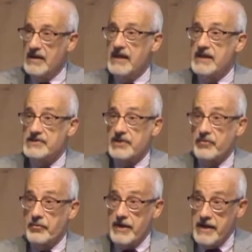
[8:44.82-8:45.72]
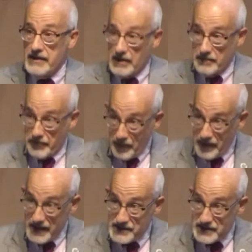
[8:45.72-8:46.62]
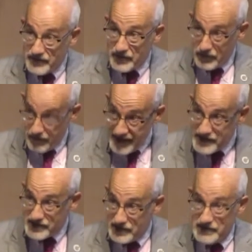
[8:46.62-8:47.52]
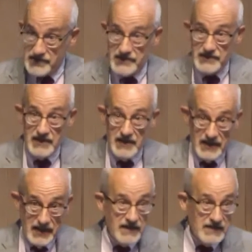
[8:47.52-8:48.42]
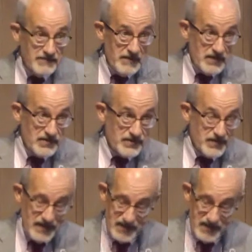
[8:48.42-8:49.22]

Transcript: It is a real point of crisis in his ministry.